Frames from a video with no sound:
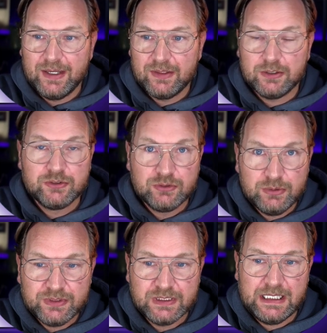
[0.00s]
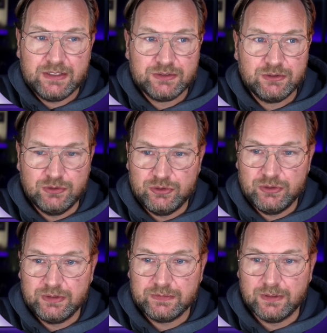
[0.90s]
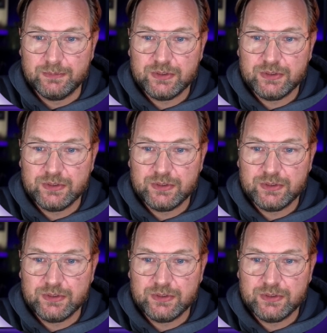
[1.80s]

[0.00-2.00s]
And there are two styles to choose from.